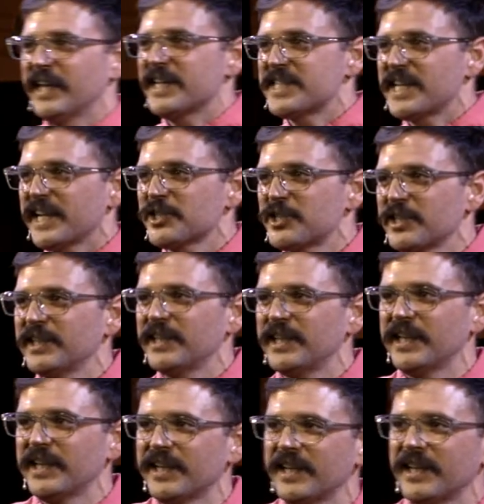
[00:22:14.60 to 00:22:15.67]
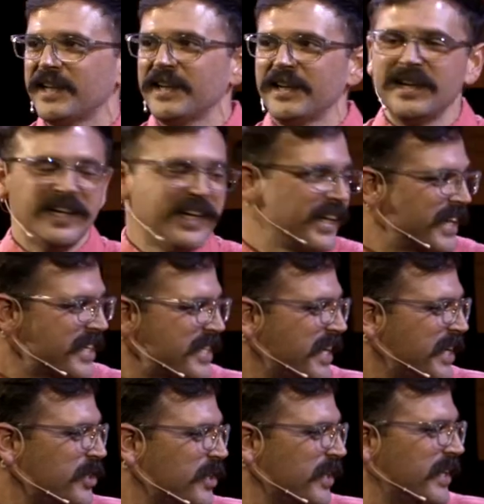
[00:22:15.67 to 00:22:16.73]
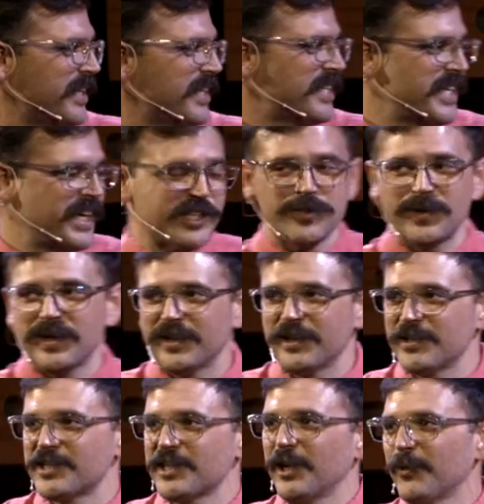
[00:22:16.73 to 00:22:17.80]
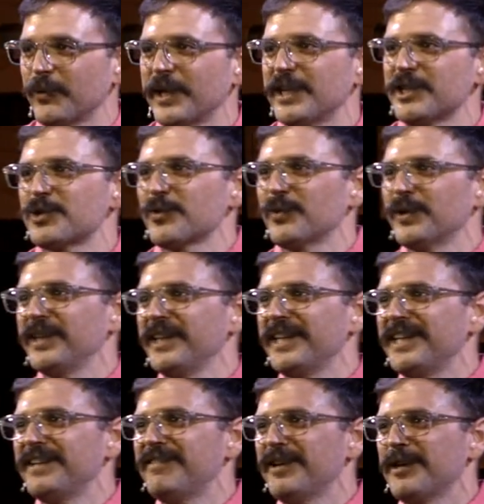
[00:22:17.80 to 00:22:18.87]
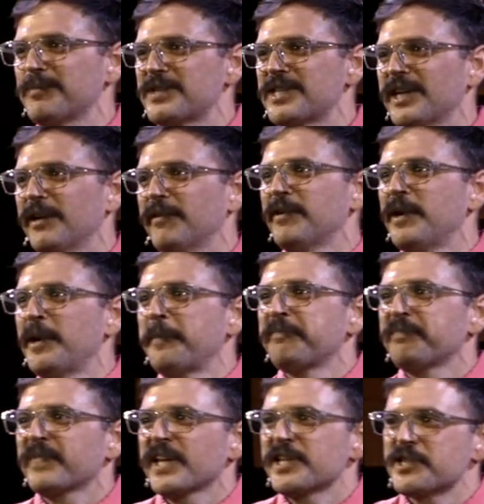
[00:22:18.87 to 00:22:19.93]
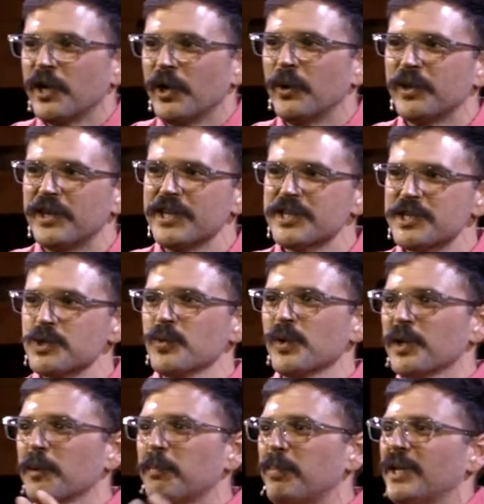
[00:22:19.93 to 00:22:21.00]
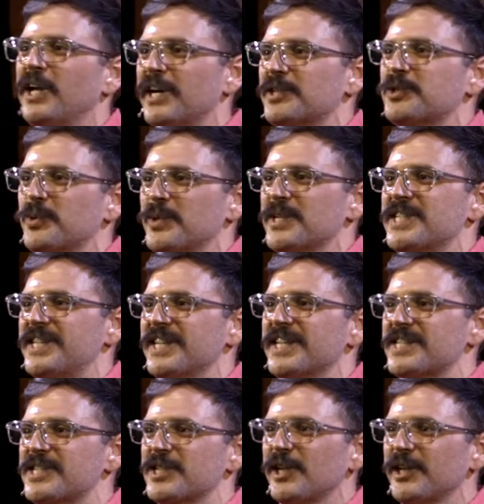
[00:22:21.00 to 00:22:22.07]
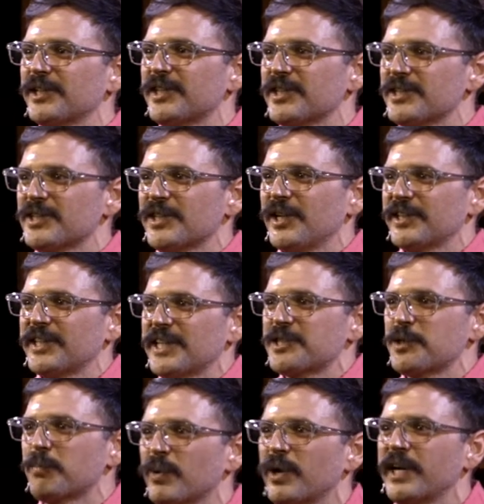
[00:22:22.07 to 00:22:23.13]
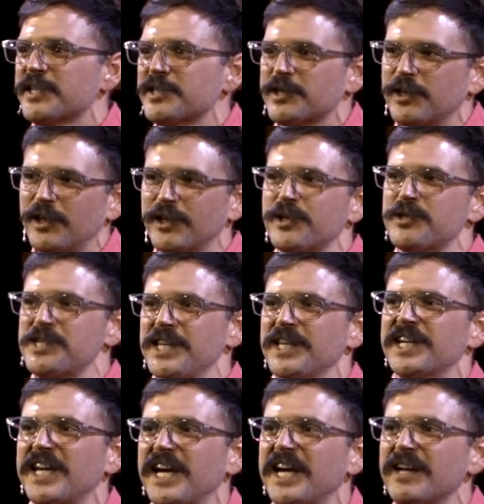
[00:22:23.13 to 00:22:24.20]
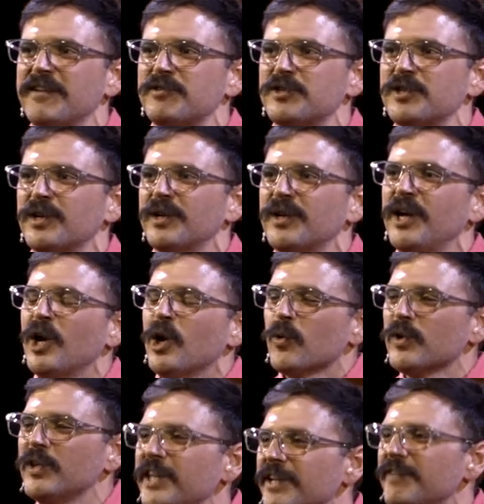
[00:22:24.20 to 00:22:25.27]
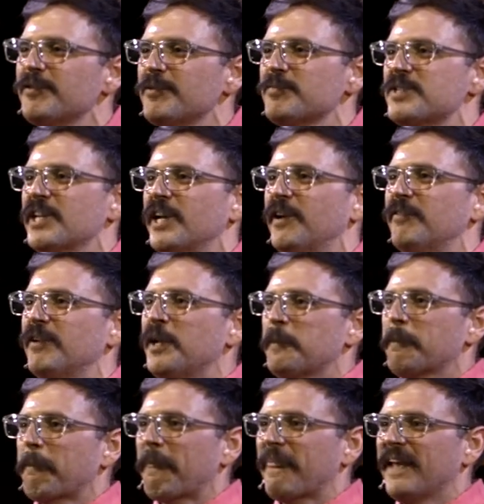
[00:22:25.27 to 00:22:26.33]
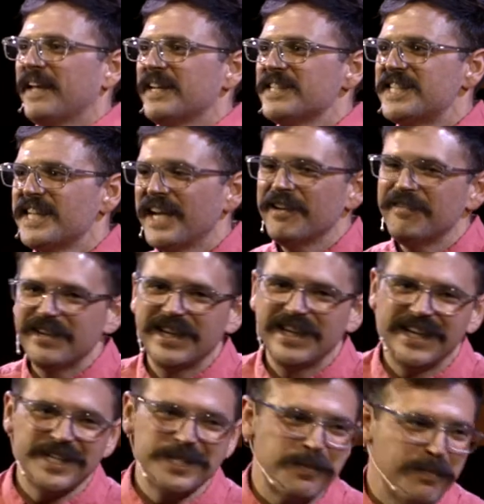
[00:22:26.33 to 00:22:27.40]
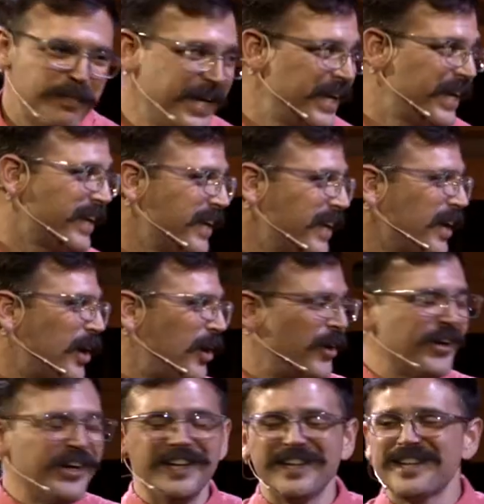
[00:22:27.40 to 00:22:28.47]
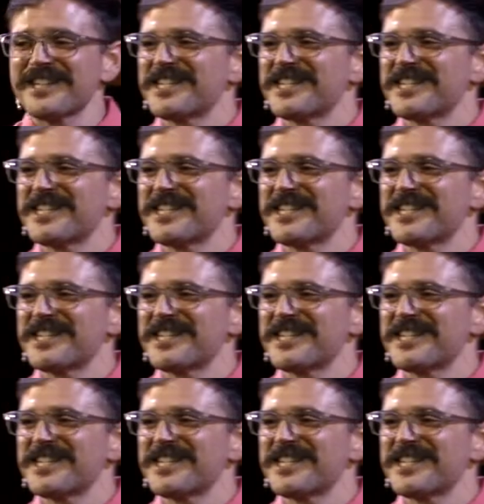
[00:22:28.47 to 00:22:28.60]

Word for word: That's actually in the, that's actually in the text right there. Saul went in to relieve himself. So, this is where the plot twist is. Saul, Saul takes a break. Saul goes in the cave to relieve himself, and David and his men are in the